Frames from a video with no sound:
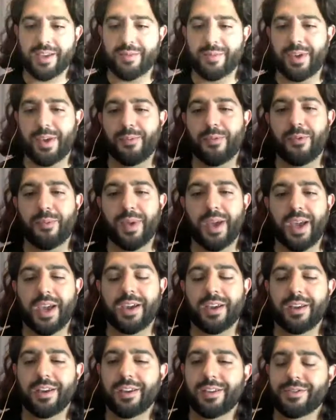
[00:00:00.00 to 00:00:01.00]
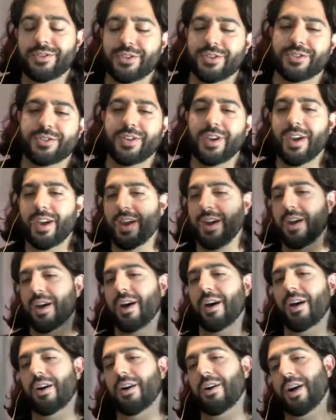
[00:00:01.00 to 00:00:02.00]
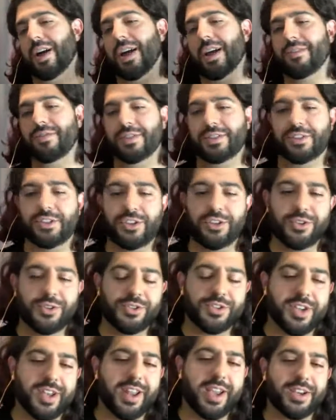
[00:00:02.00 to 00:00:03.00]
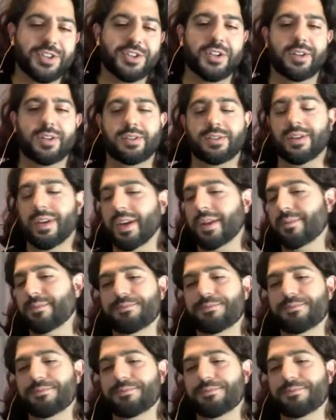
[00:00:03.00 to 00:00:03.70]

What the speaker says: people make. Just, oh, I have this huge connection. It's like,